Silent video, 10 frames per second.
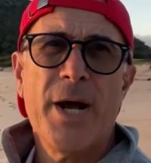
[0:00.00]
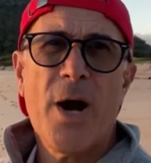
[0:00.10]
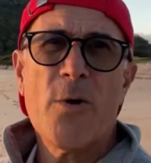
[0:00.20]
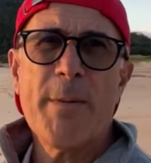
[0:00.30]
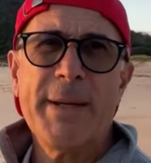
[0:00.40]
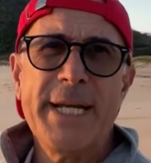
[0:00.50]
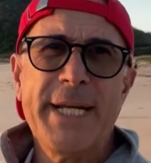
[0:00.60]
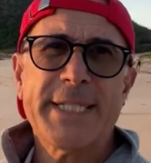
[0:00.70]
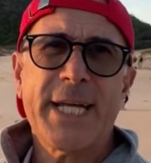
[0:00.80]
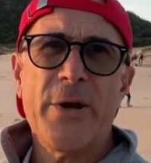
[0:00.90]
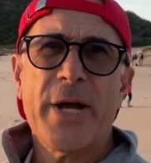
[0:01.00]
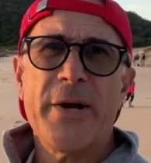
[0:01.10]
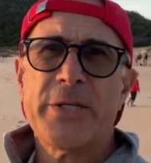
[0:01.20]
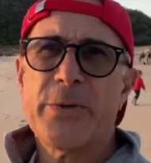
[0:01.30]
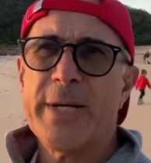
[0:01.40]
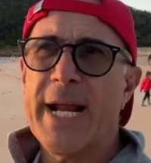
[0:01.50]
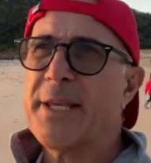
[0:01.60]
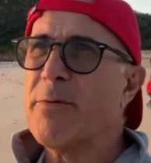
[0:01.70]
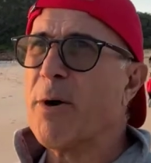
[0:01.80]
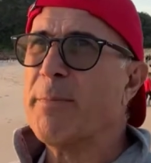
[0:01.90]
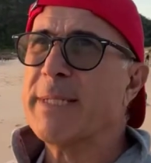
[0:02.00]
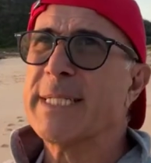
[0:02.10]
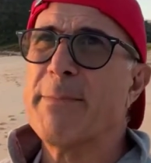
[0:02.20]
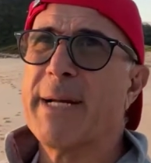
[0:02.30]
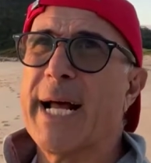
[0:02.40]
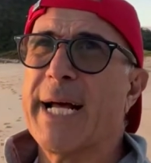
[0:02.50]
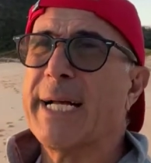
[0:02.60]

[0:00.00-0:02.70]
I remember years ago going to an Anthony Robbins seminar,